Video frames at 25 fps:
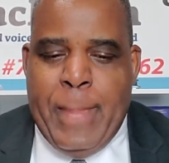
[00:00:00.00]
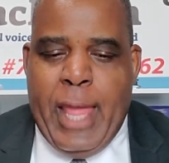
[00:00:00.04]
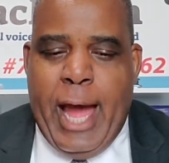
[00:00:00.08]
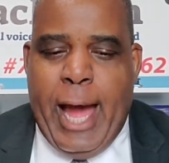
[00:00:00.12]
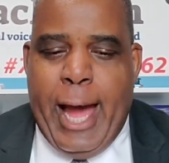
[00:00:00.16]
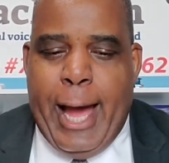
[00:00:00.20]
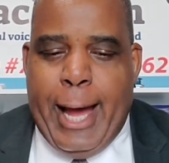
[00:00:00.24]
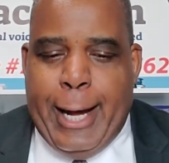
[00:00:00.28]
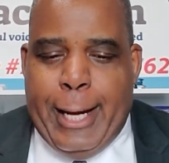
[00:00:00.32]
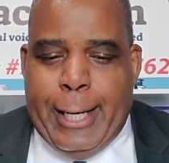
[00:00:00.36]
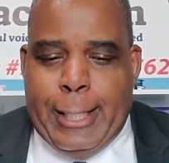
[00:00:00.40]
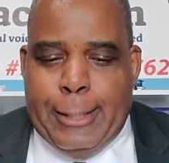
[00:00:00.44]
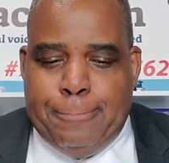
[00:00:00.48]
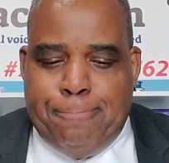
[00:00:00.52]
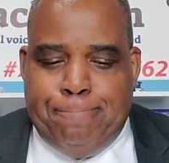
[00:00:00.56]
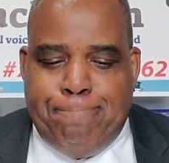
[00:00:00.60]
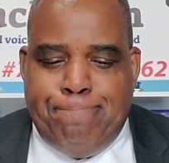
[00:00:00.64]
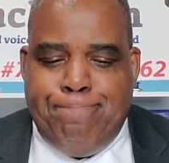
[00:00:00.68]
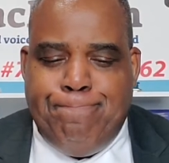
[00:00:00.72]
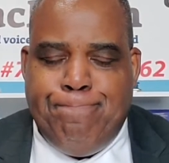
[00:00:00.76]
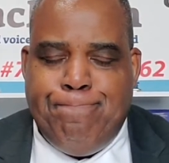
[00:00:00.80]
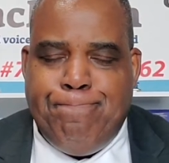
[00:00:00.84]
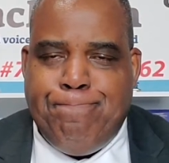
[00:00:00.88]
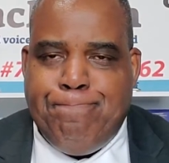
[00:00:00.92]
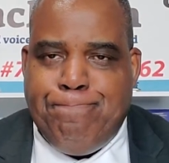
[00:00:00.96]
in
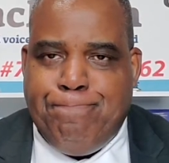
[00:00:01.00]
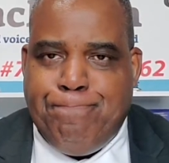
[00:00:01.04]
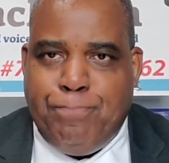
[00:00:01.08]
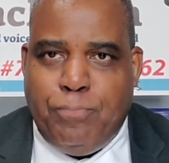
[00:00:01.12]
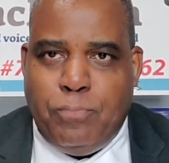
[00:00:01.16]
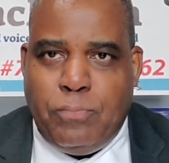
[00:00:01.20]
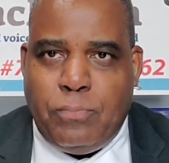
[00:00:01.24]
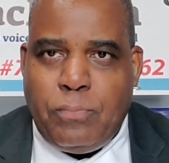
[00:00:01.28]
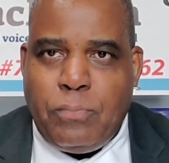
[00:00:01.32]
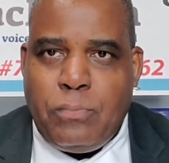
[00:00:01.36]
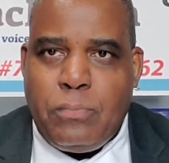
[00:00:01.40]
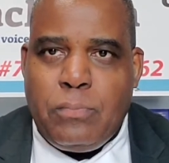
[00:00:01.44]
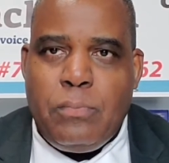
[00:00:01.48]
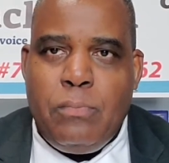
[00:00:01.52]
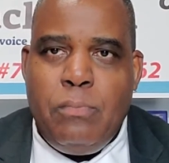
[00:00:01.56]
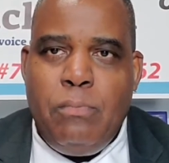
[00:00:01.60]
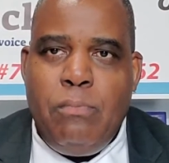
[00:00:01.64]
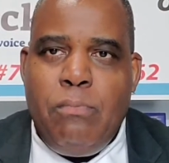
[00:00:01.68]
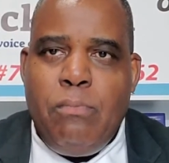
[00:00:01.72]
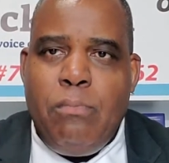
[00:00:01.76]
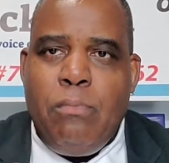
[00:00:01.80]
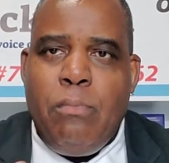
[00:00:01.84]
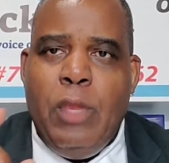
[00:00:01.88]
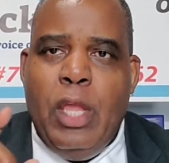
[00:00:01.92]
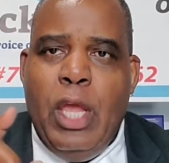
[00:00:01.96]

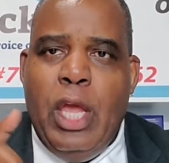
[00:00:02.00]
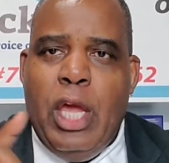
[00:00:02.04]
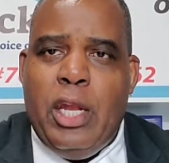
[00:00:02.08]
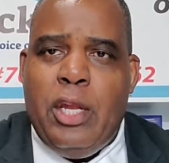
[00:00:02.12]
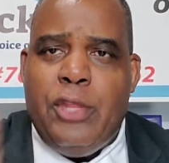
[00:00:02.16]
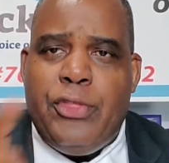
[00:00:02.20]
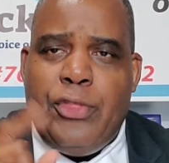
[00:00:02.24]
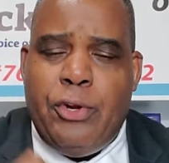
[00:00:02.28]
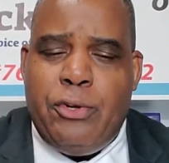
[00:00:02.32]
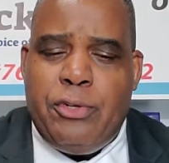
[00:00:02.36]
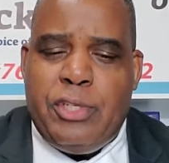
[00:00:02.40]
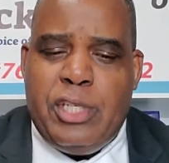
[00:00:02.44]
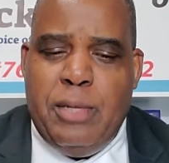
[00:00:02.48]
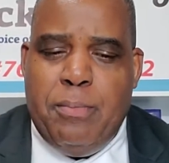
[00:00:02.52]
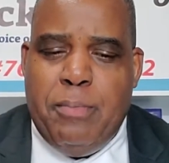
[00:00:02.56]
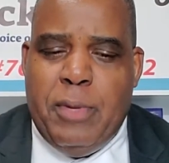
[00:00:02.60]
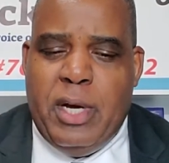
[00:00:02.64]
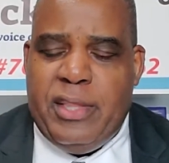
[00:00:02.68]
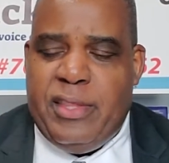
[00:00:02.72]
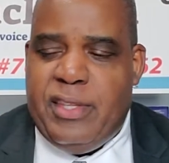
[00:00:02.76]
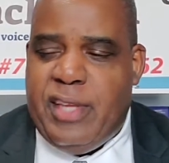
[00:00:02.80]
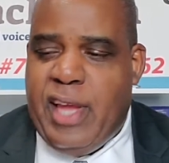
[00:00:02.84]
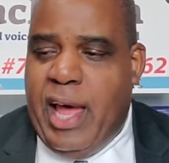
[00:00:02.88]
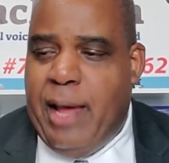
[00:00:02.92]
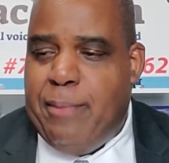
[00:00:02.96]
a
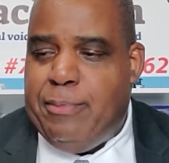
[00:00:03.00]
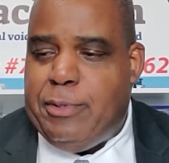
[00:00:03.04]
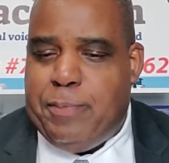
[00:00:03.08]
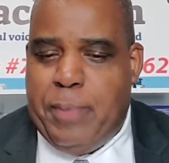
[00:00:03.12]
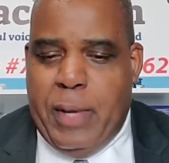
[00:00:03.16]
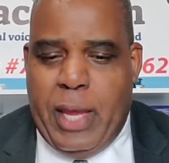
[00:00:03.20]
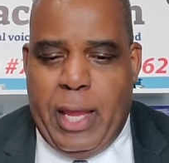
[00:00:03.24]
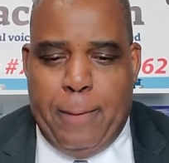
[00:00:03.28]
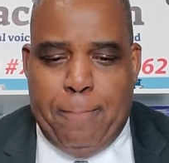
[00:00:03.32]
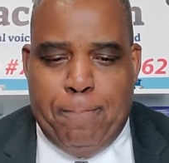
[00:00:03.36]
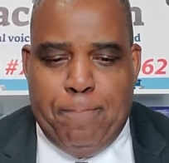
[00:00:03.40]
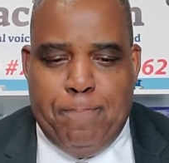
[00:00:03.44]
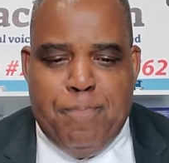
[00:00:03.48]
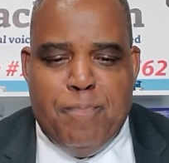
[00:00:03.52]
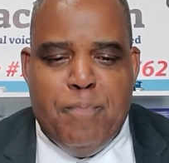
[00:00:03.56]
13-month time span.